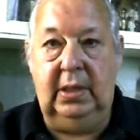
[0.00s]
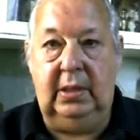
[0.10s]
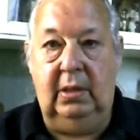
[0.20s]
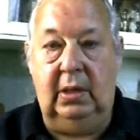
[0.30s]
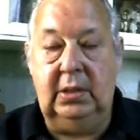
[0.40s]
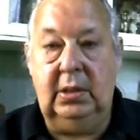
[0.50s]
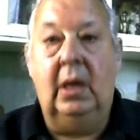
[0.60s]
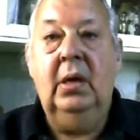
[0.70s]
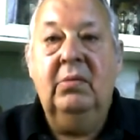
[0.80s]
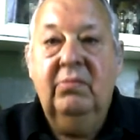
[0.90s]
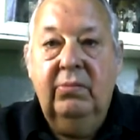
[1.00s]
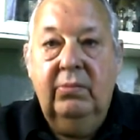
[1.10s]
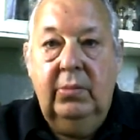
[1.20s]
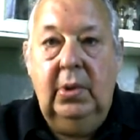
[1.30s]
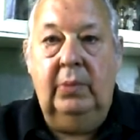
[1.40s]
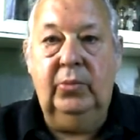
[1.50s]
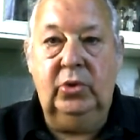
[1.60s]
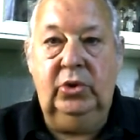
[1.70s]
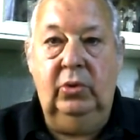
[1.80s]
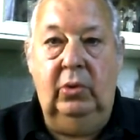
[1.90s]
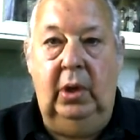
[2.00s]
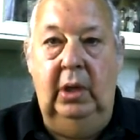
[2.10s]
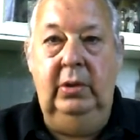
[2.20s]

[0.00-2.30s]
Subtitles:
their guides. I'm not sure.